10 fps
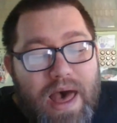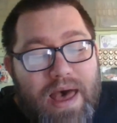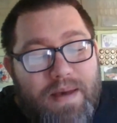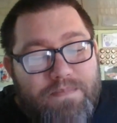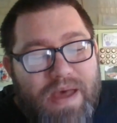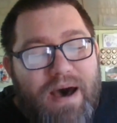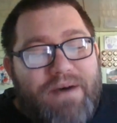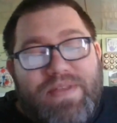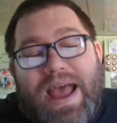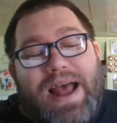I'll
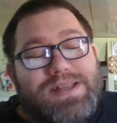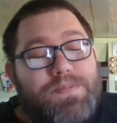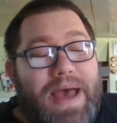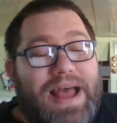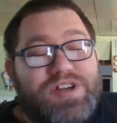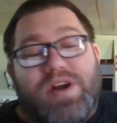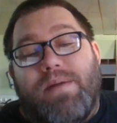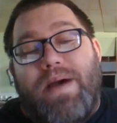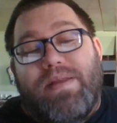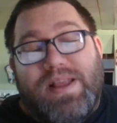have to ask
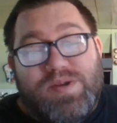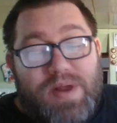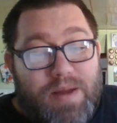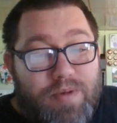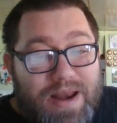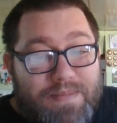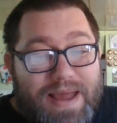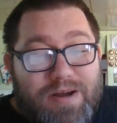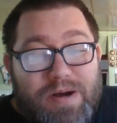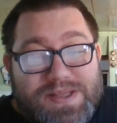Patrick about this when I bring him
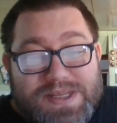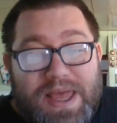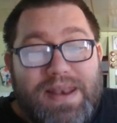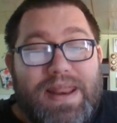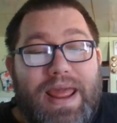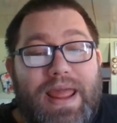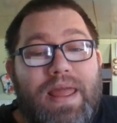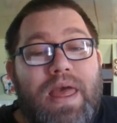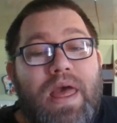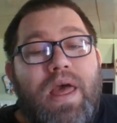back on Sunday,